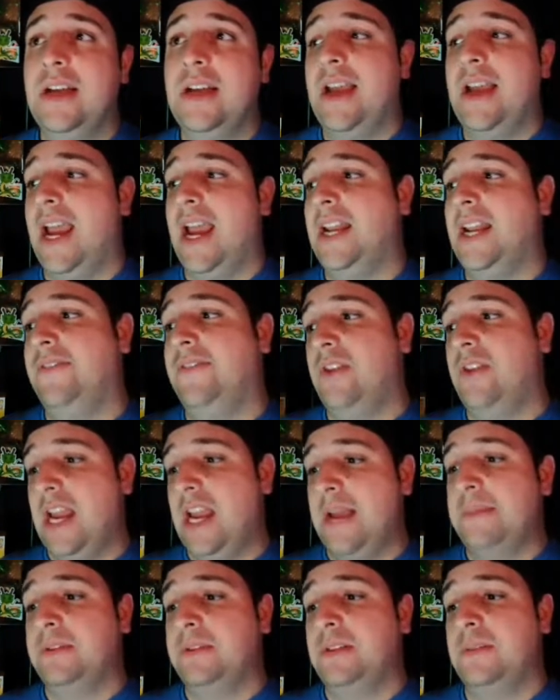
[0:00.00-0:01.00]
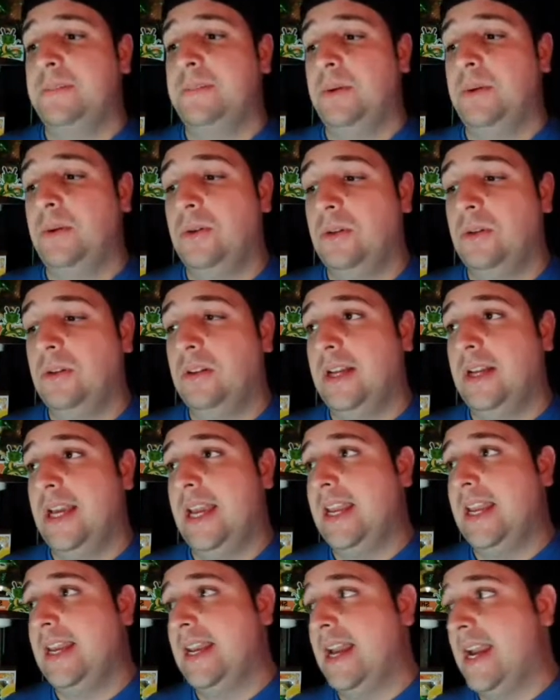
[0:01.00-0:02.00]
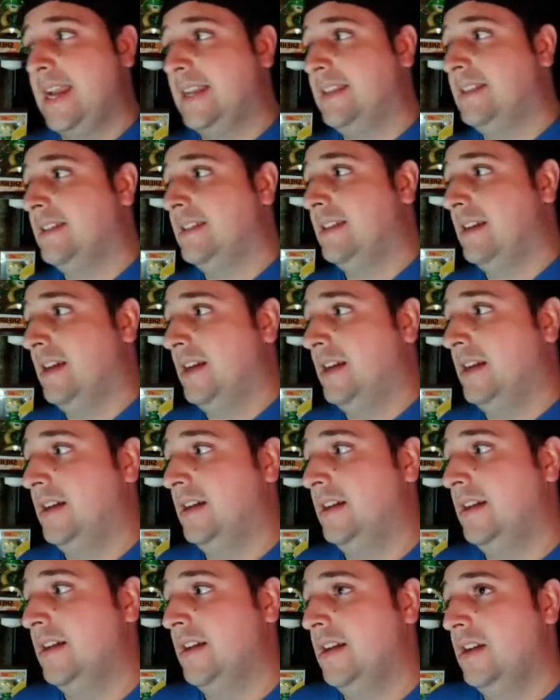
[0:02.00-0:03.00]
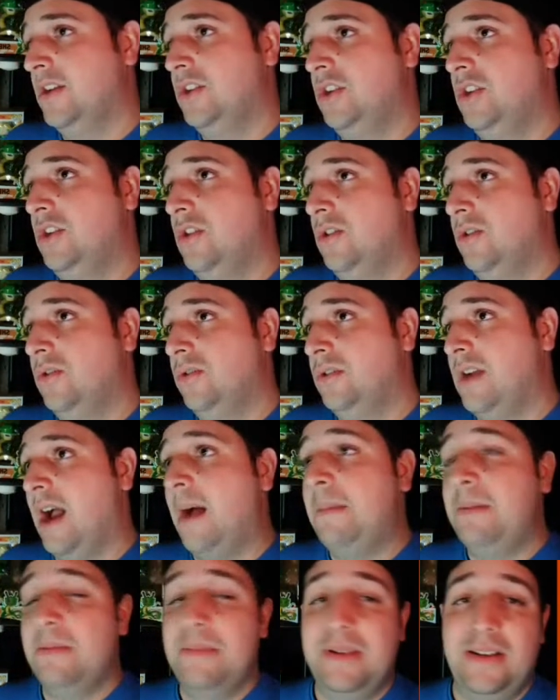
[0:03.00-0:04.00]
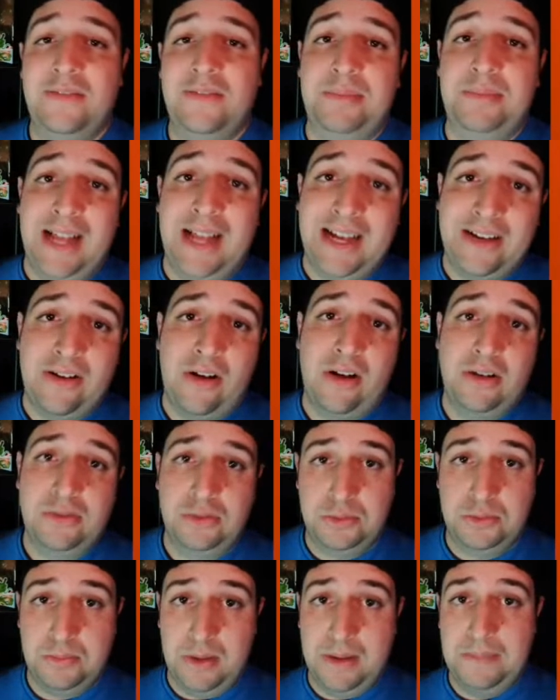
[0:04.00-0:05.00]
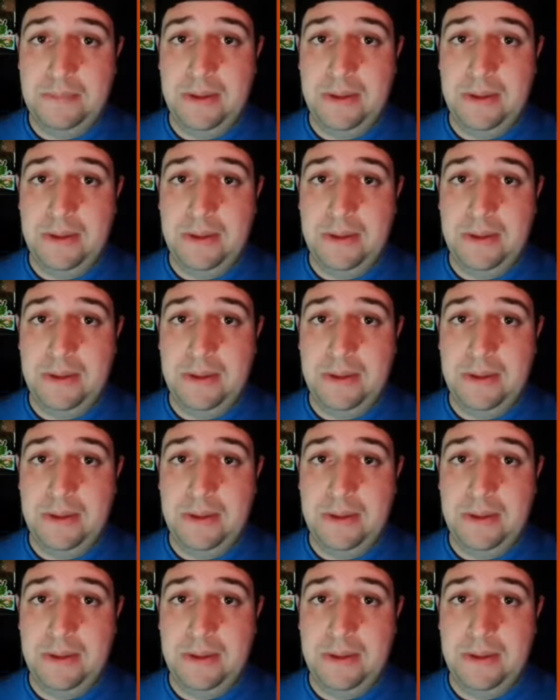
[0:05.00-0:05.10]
And if you're able to pull a nice, complement of black cards, which might be